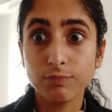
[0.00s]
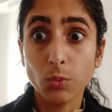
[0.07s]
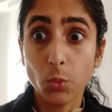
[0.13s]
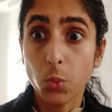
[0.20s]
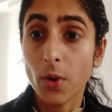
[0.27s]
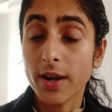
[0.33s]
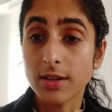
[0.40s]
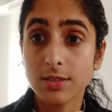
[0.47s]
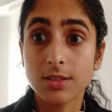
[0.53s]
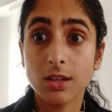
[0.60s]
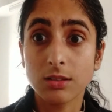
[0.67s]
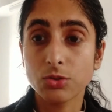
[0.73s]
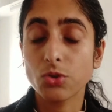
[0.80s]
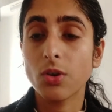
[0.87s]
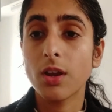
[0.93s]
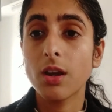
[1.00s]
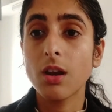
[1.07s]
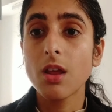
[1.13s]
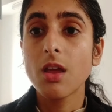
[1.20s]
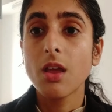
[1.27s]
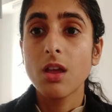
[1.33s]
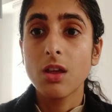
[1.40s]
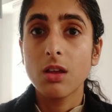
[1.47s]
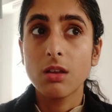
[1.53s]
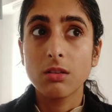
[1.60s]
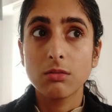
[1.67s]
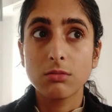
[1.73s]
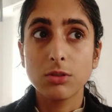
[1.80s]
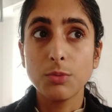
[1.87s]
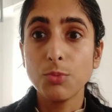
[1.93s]
wear sunscreen
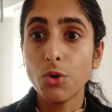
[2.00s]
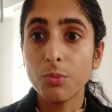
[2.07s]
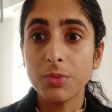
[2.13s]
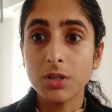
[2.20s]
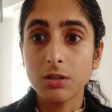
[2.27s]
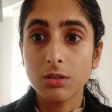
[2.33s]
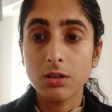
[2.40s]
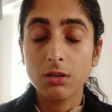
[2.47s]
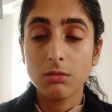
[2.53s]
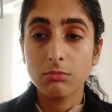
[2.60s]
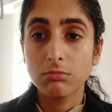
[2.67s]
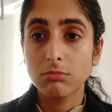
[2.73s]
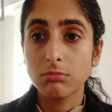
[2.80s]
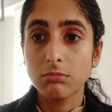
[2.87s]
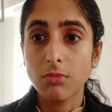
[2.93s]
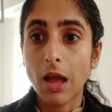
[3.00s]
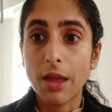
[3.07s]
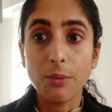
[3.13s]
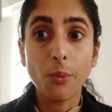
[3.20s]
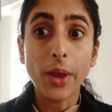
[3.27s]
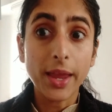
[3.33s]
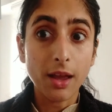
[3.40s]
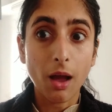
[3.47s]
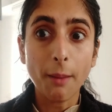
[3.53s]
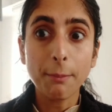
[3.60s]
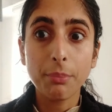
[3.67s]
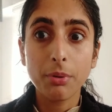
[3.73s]
the moment I wake up.